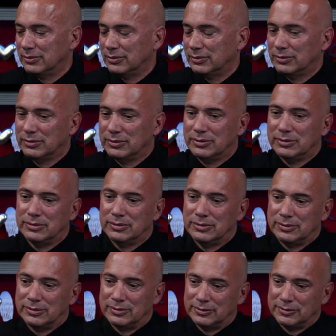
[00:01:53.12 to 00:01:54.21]

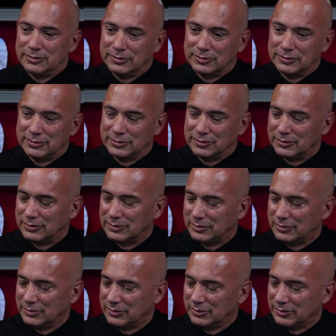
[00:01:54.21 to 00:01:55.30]

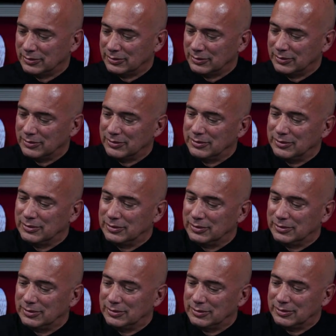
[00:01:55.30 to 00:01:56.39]

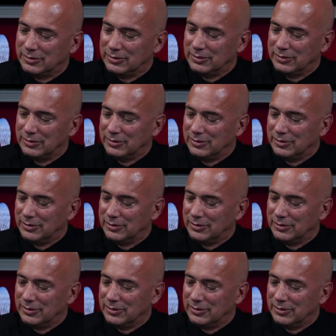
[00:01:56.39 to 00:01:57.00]
(silent)